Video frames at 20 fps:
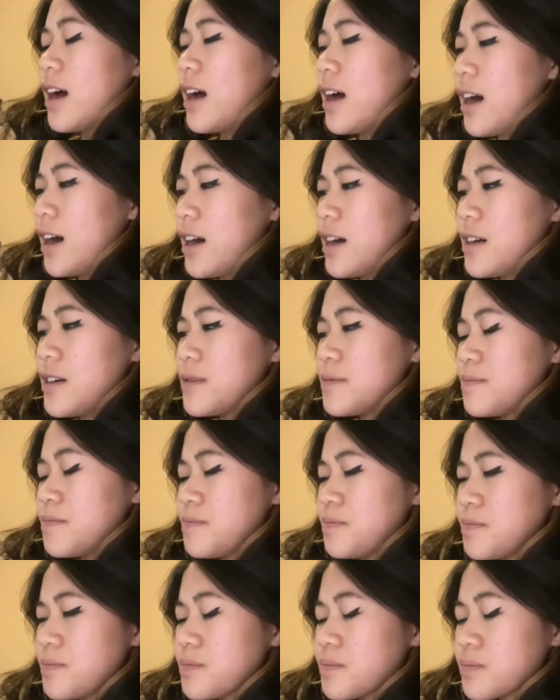
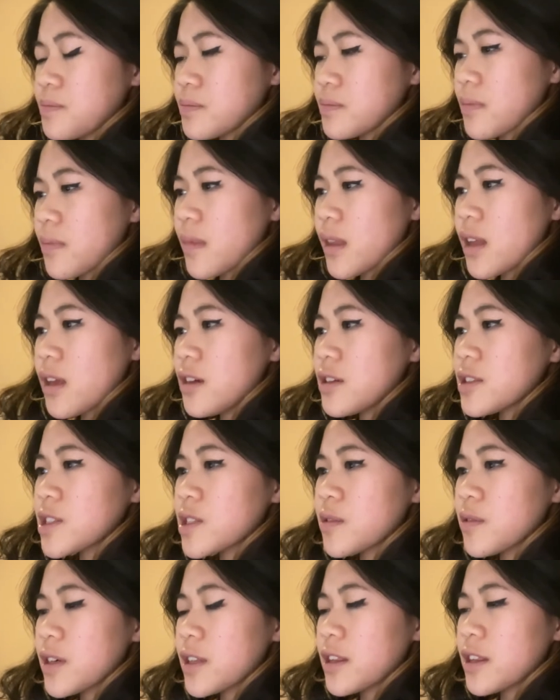
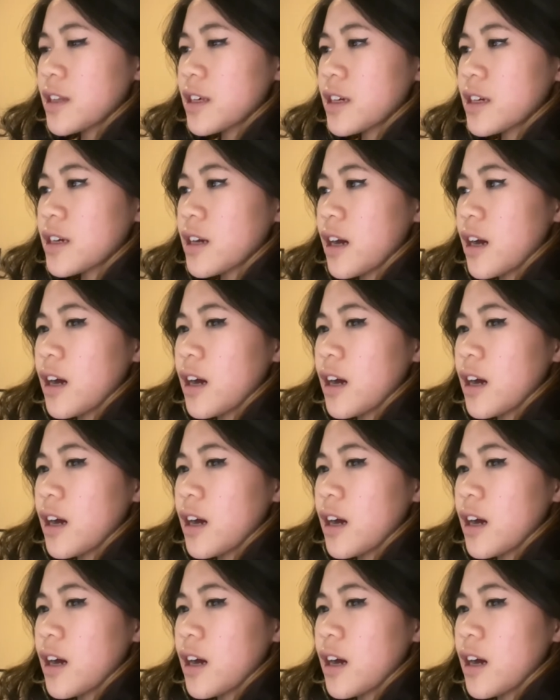So I think